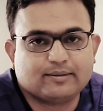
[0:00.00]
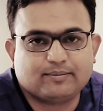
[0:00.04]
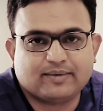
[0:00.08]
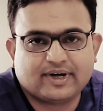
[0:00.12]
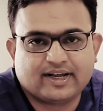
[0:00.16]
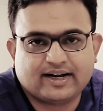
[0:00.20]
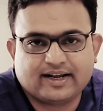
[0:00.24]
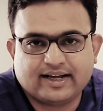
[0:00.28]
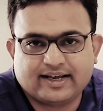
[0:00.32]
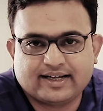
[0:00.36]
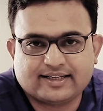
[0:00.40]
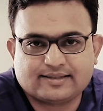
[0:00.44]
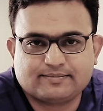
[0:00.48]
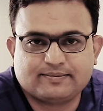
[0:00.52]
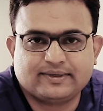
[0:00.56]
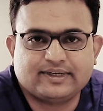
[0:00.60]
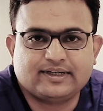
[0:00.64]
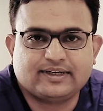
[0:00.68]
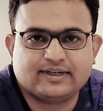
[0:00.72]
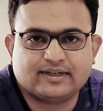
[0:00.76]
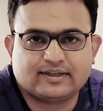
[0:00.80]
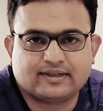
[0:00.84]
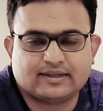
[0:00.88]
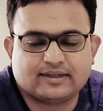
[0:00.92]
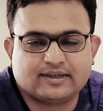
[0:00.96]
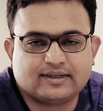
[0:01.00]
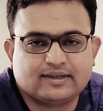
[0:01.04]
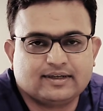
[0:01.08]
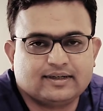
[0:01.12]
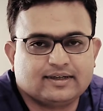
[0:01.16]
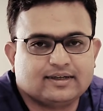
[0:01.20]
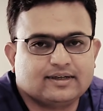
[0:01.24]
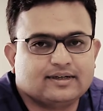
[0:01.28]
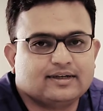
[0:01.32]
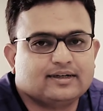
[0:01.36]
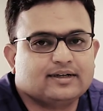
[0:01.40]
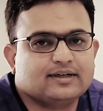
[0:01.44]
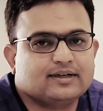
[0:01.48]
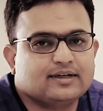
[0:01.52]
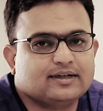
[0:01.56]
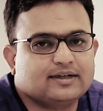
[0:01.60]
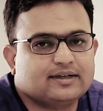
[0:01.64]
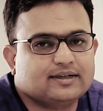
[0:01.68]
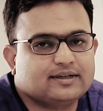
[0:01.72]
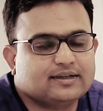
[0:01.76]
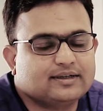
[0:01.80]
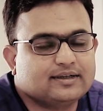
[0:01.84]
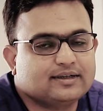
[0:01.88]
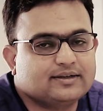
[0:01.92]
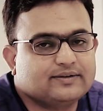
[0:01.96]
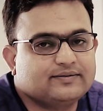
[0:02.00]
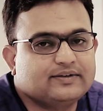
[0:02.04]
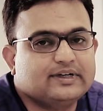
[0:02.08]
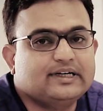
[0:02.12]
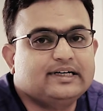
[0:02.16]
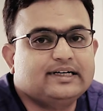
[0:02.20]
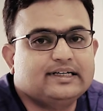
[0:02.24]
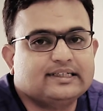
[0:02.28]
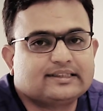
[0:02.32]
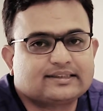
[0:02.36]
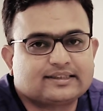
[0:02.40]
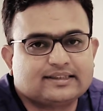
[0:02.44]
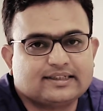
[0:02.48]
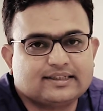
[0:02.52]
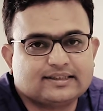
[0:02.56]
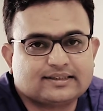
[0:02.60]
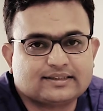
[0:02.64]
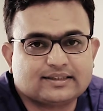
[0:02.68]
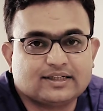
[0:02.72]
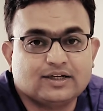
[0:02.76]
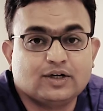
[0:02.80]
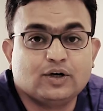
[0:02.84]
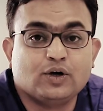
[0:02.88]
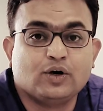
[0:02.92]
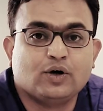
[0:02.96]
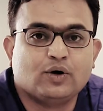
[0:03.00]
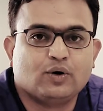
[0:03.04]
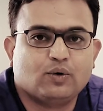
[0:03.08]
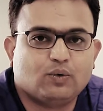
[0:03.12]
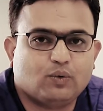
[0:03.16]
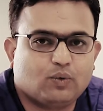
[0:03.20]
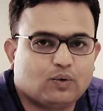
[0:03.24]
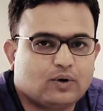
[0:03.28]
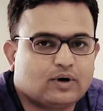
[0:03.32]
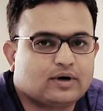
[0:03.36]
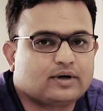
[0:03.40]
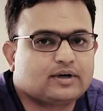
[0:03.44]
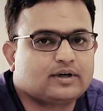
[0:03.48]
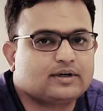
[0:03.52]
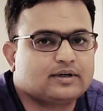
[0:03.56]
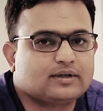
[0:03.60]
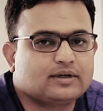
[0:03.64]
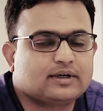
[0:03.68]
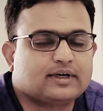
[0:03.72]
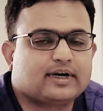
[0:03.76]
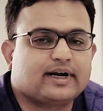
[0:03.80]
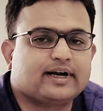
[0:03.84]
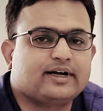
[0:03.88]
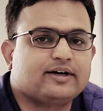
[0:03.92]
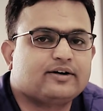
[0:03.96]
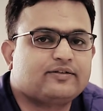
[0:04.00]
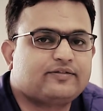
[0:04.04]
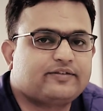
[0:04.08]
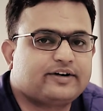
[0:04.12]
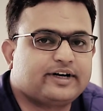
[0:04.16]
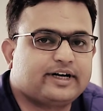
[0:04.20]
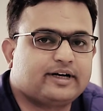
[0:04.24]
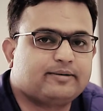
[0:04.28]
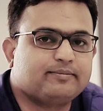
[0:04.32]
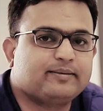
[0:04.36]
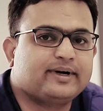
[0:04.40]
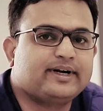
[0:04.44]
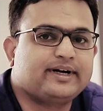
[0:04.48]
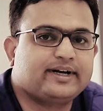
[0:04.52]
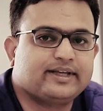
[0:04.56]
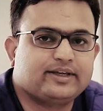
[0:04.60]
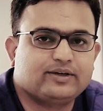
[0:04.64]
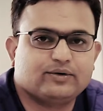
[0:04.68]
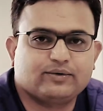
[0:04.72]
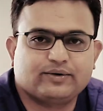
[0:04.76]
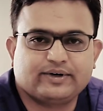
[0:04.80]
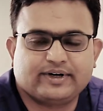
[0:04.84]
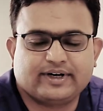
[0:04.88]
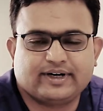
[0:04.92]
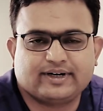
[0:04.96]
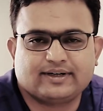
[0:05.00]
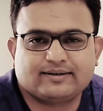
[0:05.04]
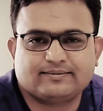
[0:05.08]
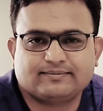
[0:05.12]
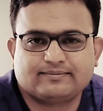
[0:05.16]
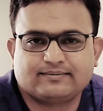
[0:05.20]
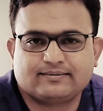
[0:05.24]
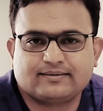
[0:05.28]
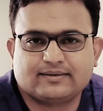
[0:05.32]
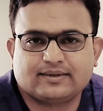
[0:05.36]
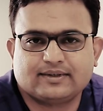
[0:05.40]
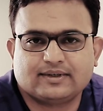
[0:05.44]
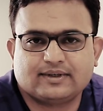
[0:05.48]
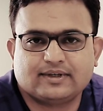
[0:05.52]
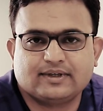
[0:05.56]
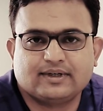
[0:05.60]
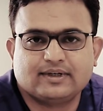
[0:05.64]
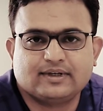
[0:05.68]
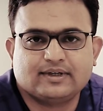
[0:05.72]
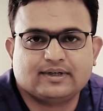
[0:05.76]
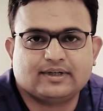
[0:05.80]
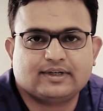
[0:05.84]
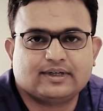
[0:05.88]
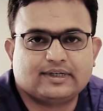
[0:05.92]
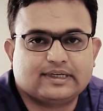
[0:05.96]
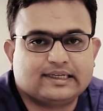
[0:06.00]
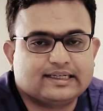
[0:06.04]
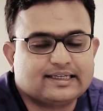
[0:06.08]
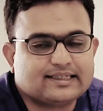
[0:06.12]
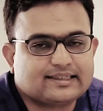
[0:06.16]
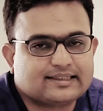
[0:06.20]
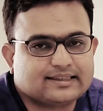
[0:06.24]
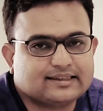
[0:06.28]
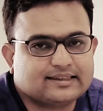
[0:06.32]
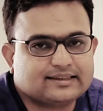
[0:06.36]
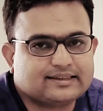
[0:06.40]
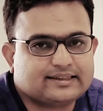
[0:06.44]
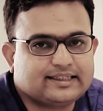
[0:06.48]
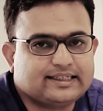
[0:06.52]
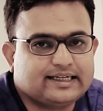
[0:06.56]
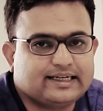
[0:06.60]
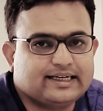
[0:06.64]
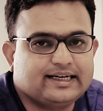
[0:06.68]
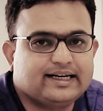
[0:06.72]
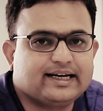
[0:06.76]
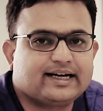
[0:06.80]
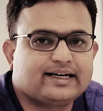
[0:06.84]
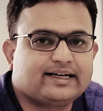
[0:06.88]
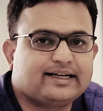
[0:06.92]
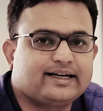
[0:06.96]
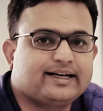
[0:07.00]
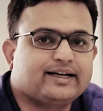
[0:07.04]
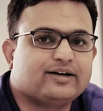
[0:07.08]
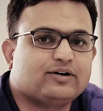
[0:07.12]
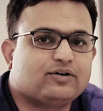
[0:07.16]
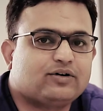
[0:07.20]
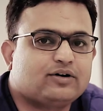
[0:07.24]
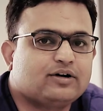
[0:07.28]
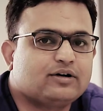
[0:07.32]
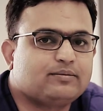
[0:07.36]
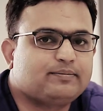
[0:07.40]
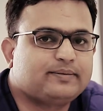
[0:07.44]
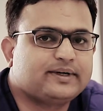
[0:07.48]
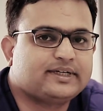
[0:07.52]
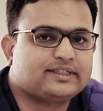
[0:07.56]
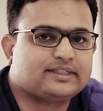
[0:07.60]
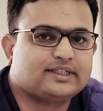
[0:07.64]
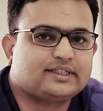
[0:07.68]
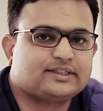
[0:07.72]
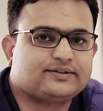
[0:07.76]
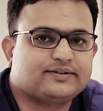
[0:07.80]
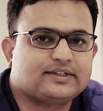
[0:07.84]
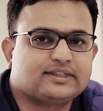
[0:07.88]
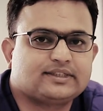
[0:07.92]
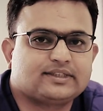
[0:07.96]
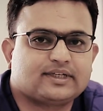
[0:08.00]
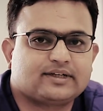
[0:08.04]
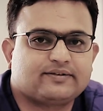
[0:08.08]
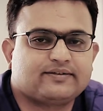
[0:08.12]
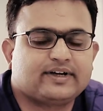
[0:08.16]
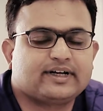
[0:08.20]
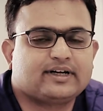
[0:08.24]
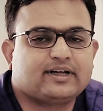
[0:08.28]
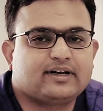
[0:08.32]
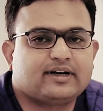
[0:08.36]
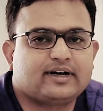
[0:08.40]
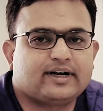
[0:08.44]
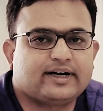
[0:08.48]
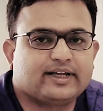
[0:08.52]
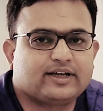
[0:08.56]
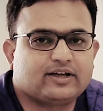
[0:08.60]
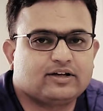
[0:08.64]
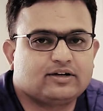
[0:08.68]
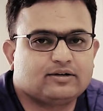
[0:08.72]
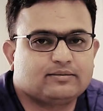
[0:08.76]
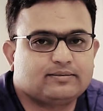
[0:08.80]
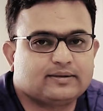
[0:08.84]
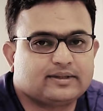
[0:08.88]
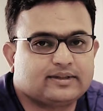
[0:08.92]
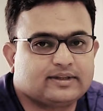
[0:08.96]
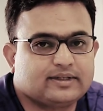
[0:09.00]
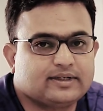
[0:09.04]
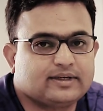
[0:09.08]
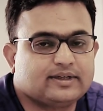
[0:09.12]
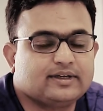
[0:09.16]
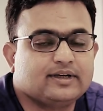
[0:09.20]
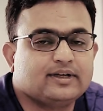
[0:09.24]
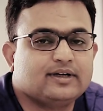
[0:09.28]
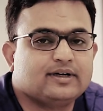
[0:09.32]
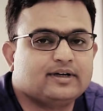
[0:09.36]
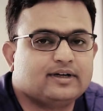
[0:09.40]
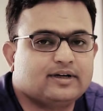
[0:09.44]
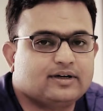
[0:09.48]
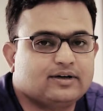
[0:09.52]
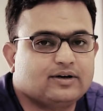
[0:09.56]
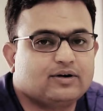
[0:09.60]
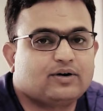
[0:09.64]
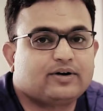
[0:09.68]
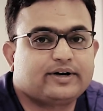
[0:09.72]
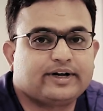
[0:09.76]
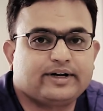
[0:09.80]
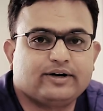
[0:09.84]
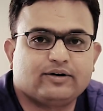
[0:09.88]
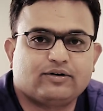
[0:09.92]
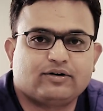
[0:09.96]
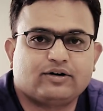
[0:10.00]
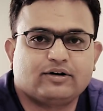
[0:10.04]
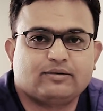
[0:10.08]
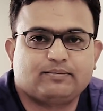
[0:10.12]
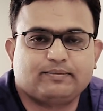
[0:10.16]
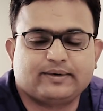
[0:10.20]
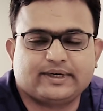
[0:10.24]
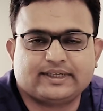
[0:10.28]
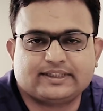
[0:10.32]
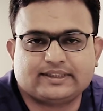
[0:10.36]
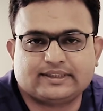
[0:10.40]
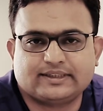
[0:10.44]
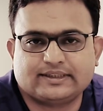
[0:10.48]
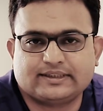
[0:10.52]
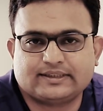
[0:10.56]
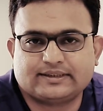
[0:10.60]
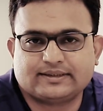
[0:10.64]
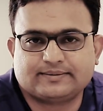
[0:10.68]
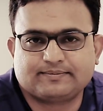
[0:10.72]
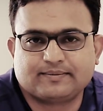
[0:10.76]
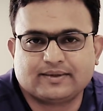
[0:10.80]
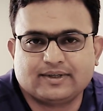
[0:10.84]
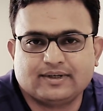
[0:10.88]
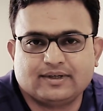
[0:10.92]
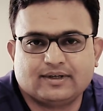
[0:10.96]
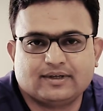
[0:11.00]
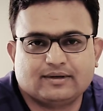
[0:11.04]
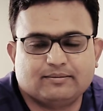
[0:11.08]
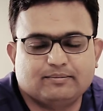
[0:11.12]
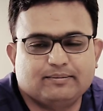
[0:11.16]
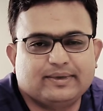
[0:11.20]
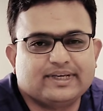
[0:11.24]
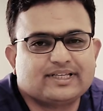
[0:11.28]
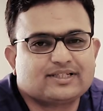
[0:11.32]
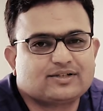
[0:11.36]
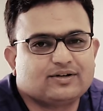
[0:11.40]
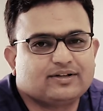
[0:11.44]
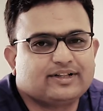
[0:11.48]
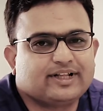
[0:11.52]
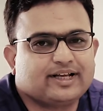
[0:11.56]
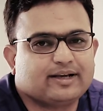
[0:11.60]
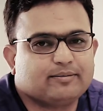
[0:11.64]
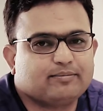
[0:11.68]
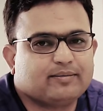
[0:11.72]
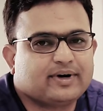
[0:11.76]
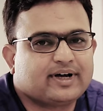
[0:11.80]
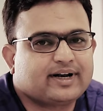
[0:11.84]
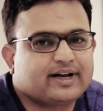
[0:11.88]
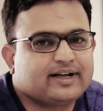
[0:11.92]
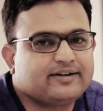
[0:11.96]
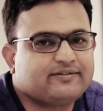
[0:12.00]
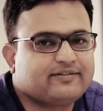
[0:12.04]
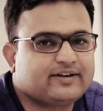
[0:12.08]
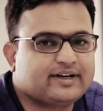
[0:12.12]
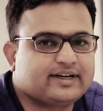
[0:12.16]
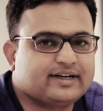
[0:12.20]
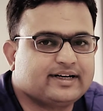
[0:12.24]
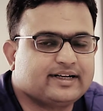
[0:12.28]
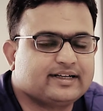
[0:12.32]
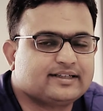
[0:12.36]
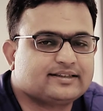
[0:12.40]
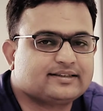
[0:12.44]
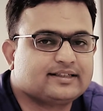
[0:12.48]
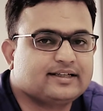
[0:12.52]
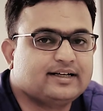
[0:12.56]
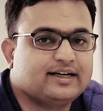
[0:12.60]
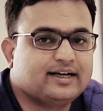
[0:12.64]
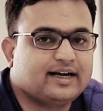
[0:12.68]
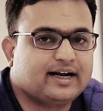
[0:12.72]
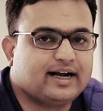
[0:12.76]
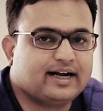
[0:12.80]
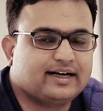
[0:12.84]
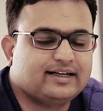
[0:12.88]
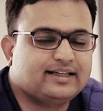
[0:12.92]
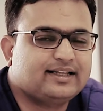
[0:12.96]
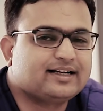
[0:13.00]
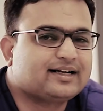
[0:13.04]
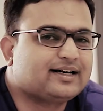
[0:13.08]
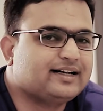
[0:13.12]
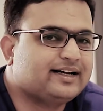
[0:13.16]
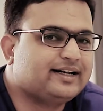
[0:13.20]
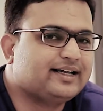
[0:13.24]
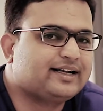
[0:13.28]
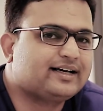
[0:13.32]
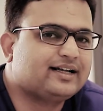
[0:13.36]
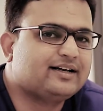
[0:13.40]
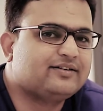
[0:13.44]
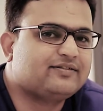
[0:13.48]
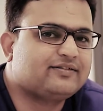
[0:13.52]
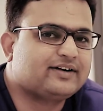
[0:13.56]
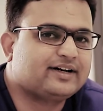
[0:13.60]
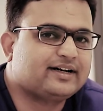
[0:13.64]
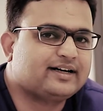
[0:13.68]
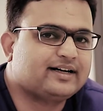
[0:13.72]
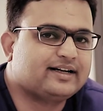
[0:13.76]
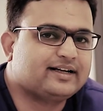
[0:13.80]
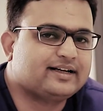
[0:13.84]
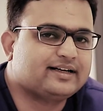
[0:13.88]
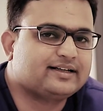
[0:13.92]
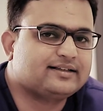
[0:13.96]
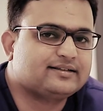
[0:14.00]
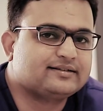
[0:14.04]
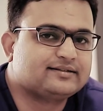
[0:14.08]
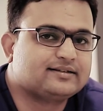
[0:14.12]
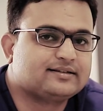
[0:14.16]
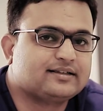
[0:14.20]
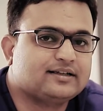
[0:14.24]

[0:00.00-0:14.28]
MRI has been done, we'll discuss what kind of treatment you need. Does surgery indicated in all patients with cervical radiculopathy? Not in all patients. Based on the MRI findings and the clinical finding,